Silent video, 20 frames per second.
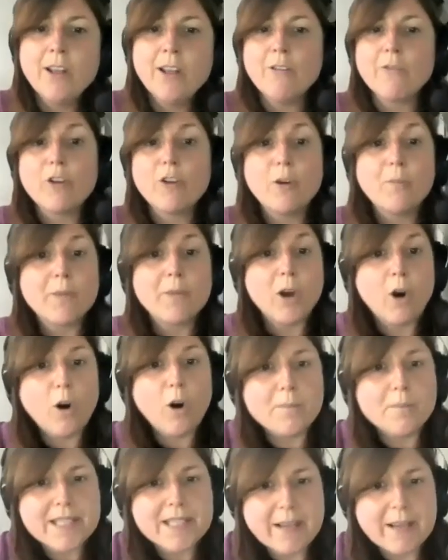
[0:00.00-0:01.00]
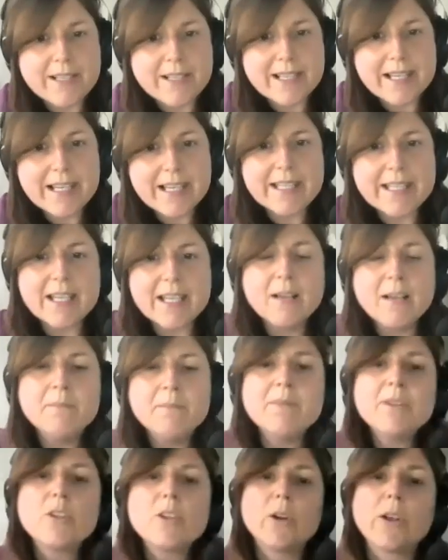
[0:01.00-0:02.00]
from the opt-out
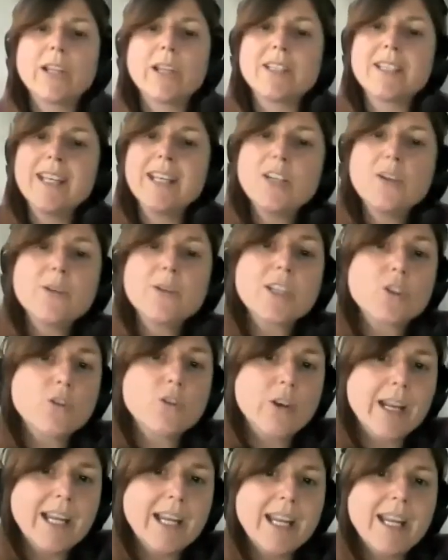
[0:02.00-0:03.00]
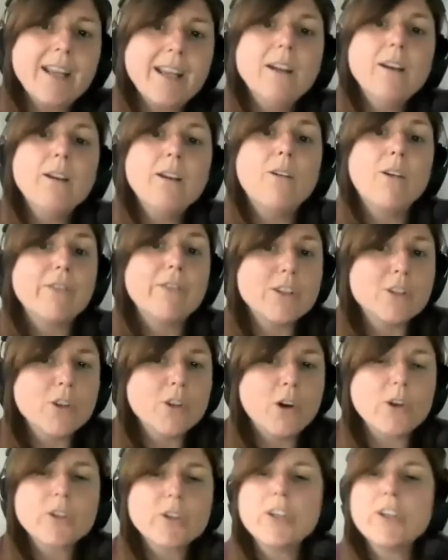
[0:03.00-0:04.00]
system to continuous training of the
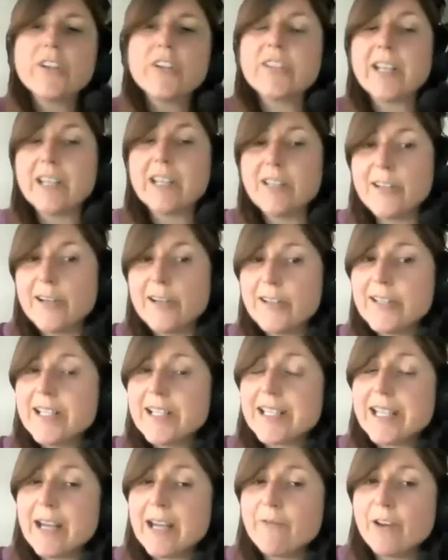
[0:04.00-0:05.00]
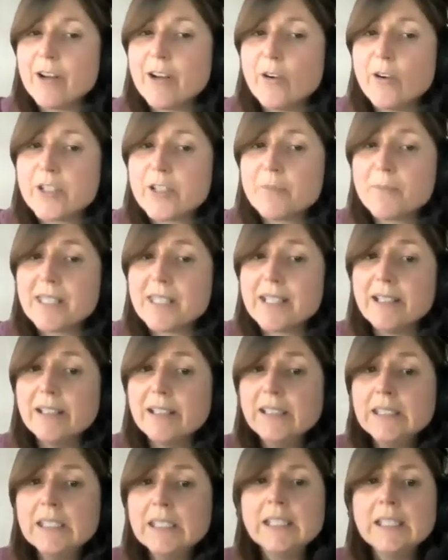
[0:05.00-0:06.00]
doctors and nurses in every
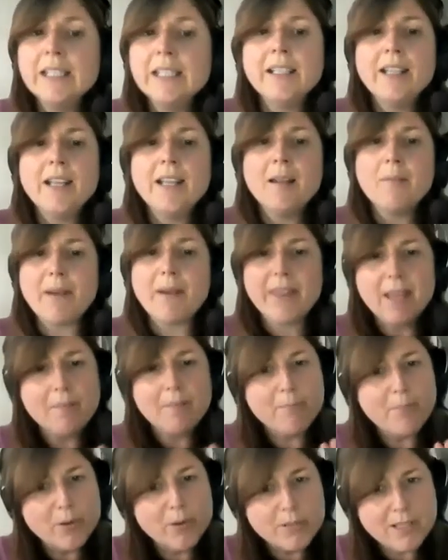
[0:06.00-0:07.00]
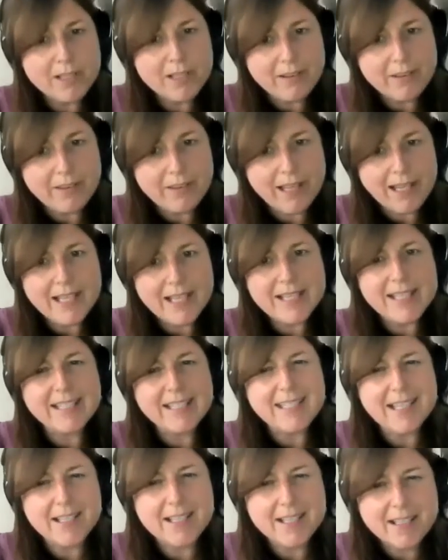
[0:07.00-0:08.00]
hospital. But the important thing is
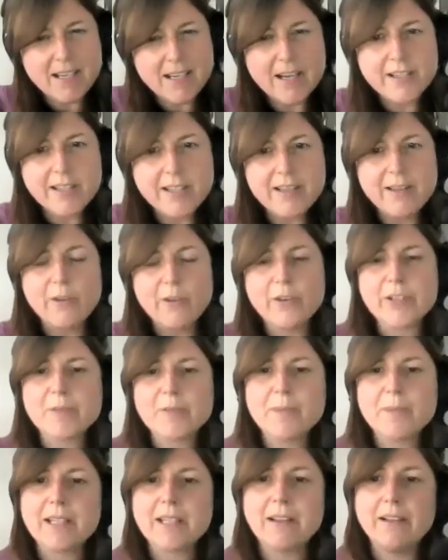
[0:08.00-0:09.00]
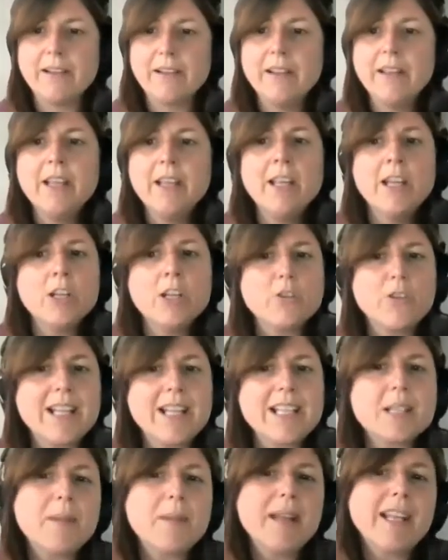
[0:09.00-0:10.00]
that it starts in the hospital.
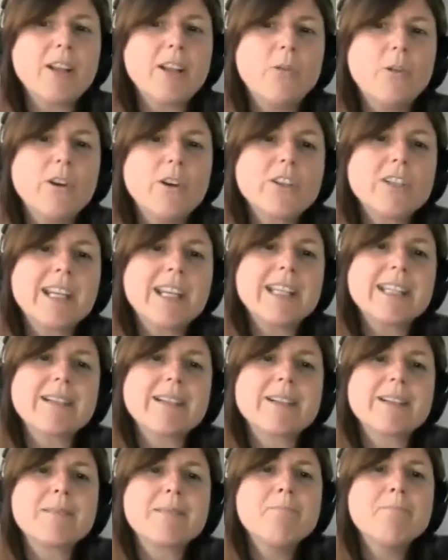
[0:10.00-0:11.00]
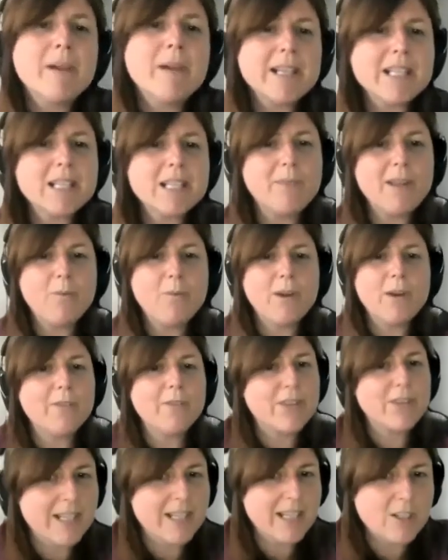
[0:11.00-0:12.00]
Transplant coordinators must be aware
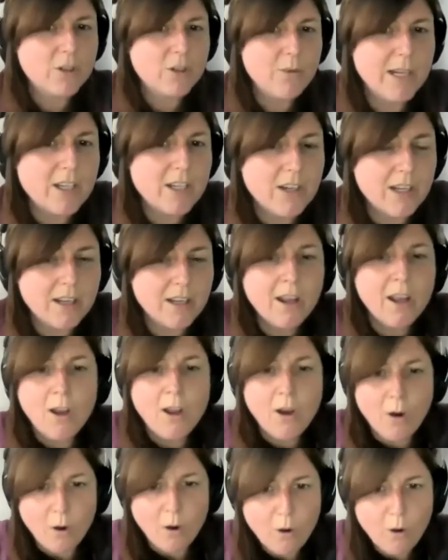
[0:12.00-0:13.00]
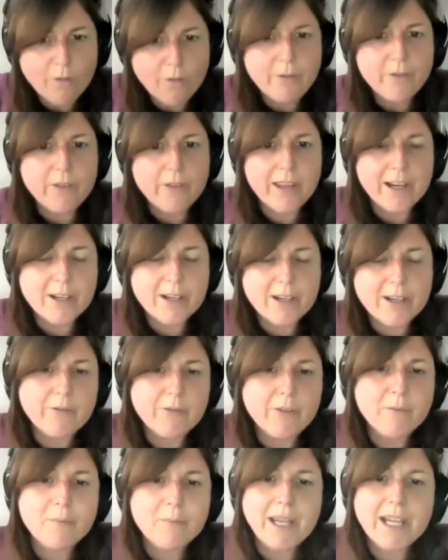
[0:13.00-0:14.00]
of the situation of their
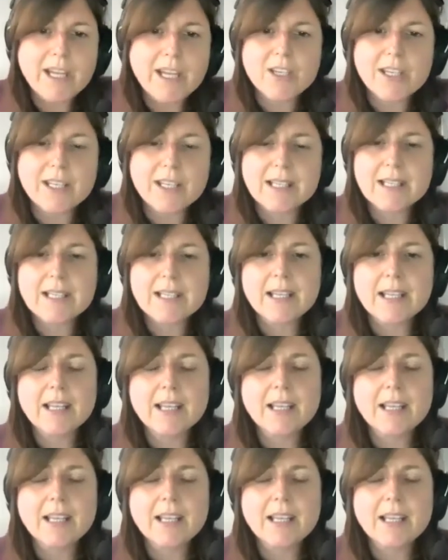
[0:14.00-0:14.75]
different patients.